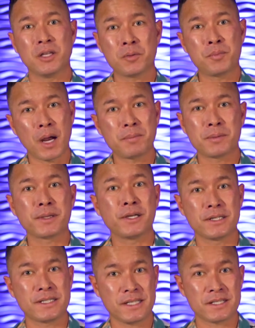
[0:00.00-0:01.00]
they're probably going
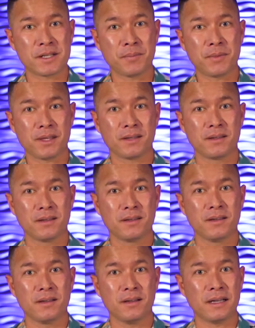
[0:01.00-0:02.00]
to see something.
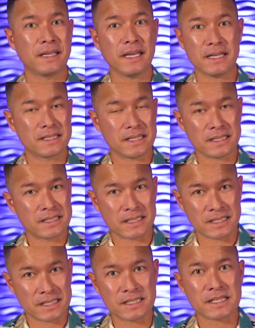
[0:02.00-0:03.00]
Again, it's
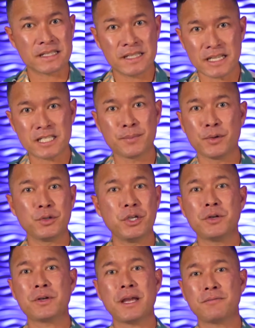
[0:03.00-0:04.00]
just accessible. You
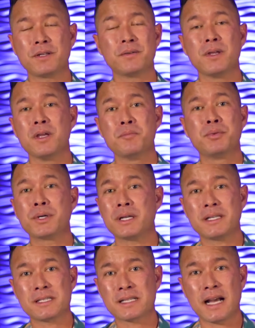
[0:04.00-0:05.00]
don't have to put a
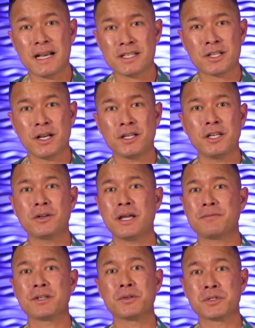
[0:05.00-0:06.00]
disguise on. You don't
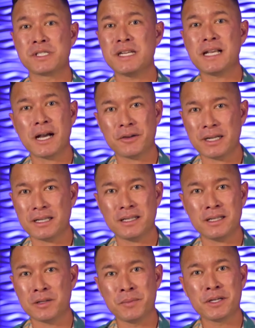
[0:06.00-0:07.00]
have to go sneak out
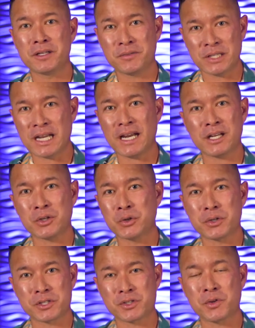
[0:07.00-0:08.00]
in the middle of the night and go
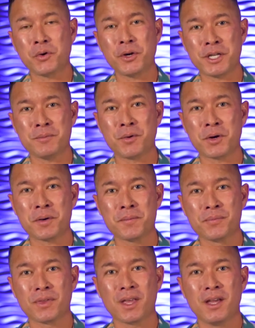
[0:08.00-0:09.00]
to a store anymore.
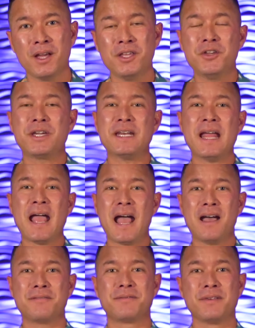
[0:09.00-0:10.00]
You can
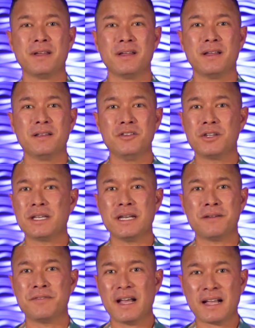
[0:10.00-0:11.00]
have
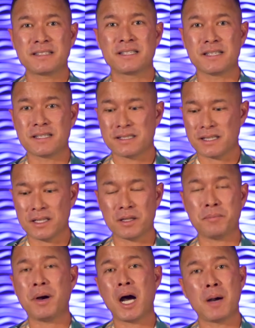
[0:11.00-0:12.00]
access in the
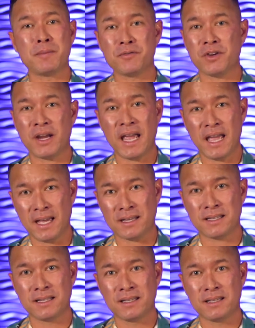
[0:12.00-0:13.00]
palm of your hand.